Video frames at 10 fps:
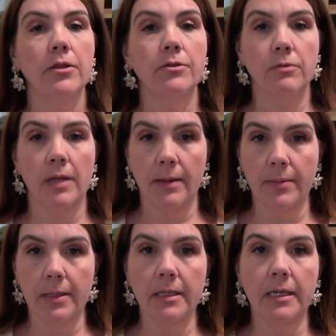through
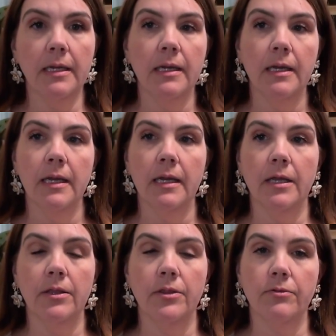liability
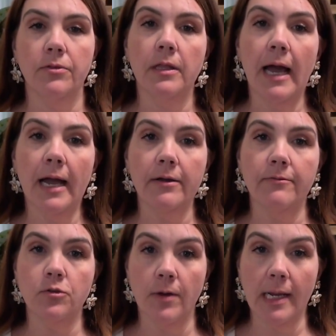and through the lack of
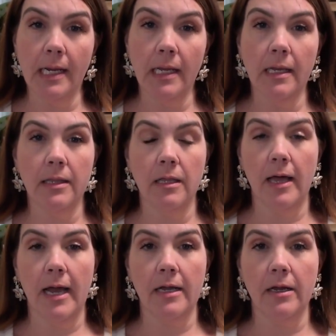training and the
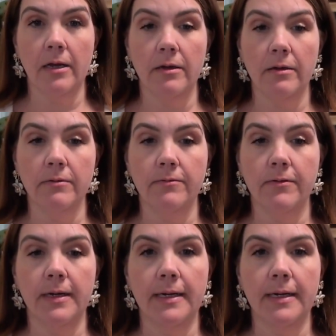lack of